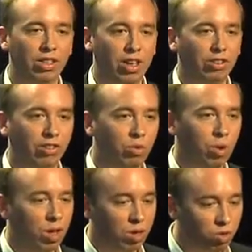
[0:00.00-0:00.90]
It's
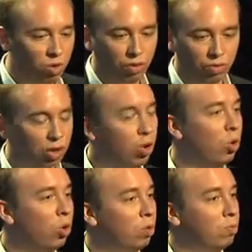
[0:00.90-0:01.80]
actual sort of the
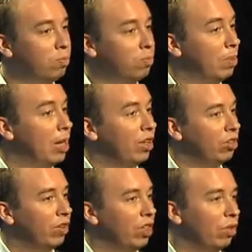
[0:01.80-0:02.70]
core
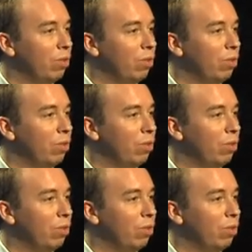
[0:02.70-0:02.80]
underpinnings of it.